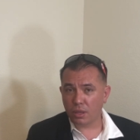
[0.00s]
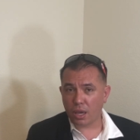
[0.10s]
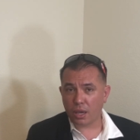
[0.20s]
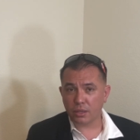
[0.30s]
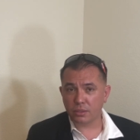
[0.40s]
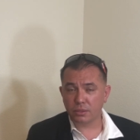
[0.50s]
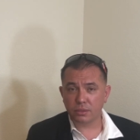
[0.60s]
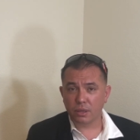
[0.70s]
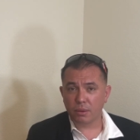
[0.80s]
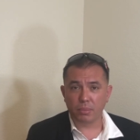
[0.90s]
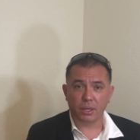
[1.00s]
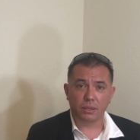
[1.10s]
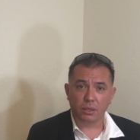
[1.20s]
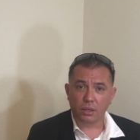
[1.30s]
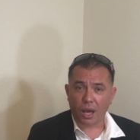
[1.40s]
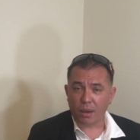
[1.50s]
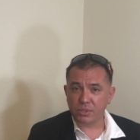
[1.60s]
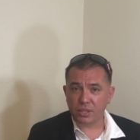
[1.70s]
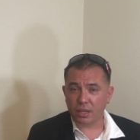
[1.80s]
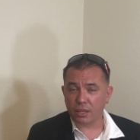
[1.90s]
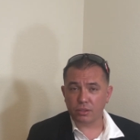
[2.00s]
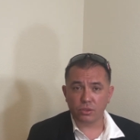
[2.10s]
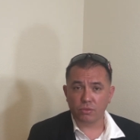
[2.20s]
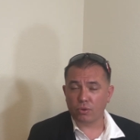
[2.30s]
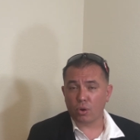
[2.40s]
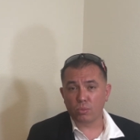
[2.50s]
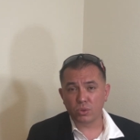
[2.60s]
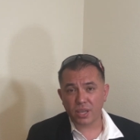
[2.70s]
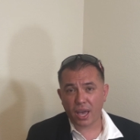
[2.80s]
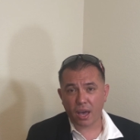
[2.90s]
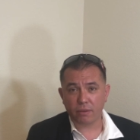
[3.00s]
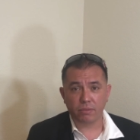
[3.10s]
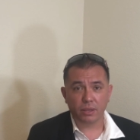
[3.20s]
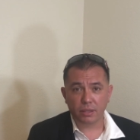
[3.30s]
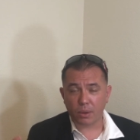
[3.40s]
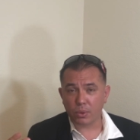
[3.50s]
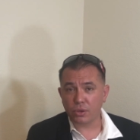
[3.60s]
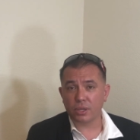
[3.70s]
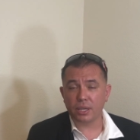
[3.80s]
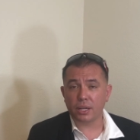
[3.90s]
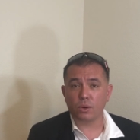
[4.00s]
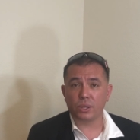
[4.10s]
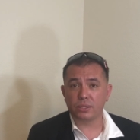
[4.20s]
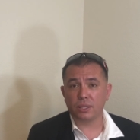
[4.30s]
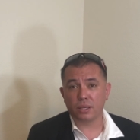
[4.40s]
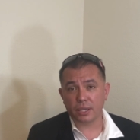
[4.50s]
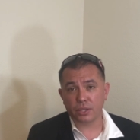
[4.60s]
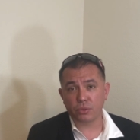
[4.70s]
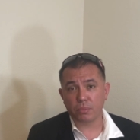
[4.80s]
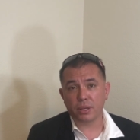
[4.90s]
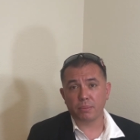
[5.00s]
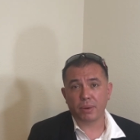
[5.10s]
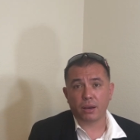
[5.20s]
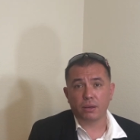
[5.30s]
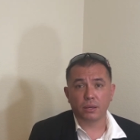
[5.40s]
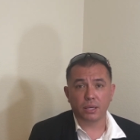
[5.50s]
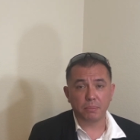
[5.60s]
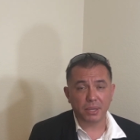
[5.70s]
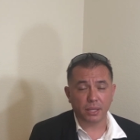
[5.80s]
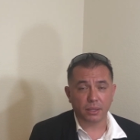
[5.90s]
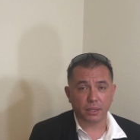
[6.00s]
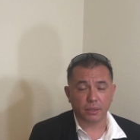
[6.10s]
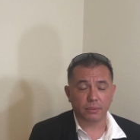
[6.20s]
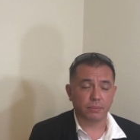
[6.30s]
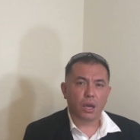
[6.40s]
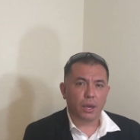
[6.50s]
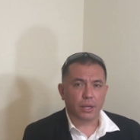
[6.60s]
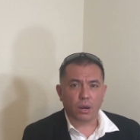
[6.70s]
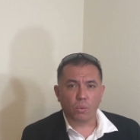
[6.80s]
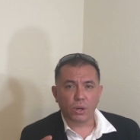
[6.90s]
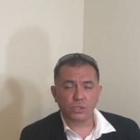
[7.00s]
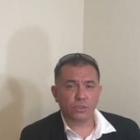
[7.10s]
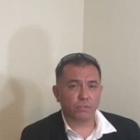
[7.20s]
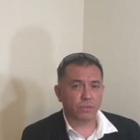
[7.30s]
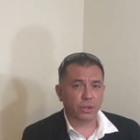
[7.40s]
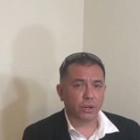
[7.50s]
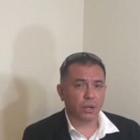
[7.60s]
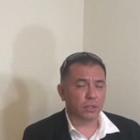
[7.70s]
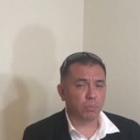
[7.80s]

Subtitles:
X, but I'm selling it to you for almost half. That way you can get a quick sale and get your money back immediately. Now, once you've figured out the